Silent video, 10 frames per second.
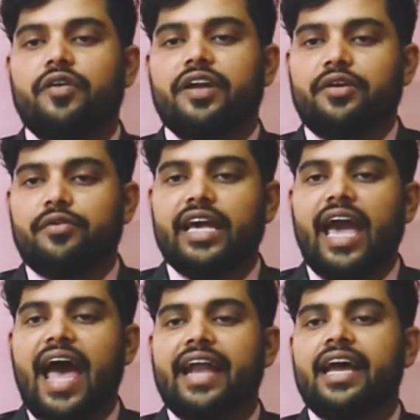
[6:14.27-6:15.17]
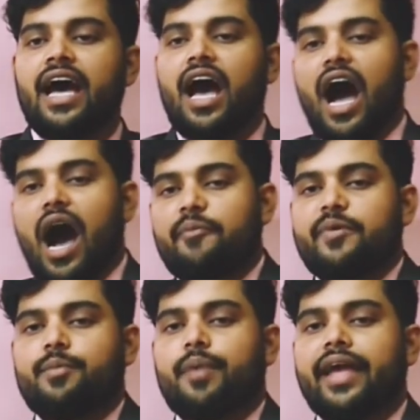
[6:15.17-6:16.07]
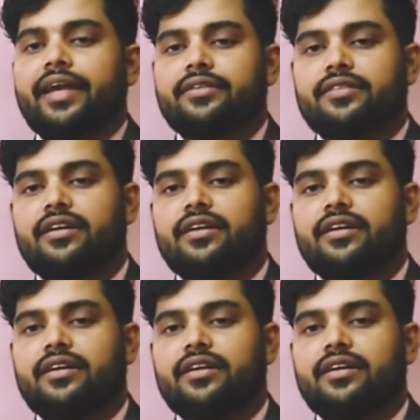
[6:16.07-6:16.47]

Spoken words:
during and after buying the